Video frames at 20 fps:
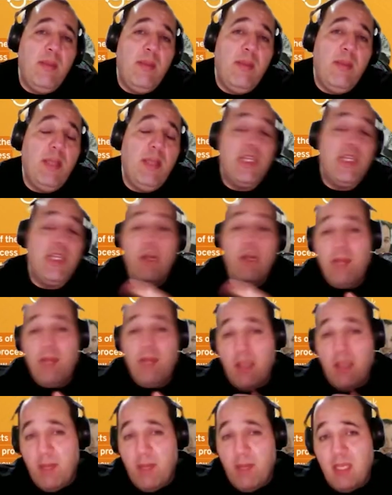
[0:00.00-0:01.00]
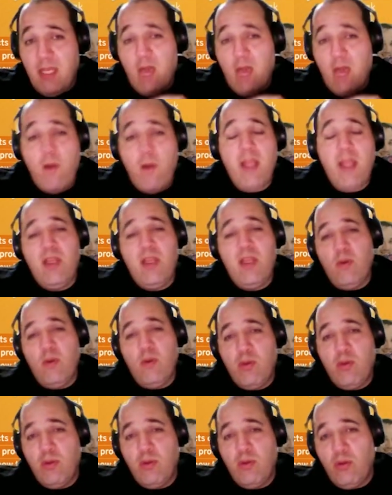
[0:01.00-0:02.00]
but Kanban recommends you
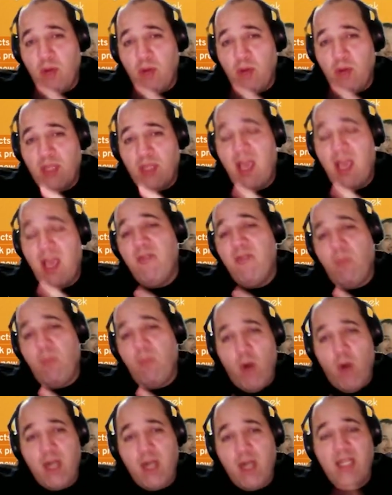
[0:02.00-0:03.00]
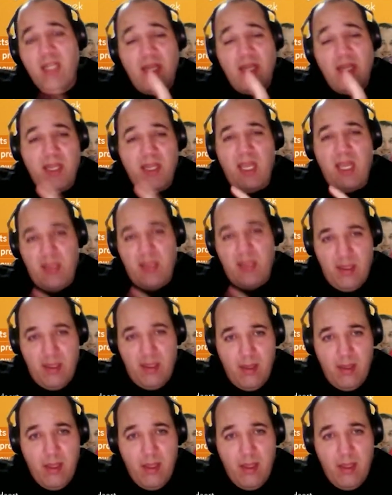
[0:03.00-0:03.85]
to do not have more than 6.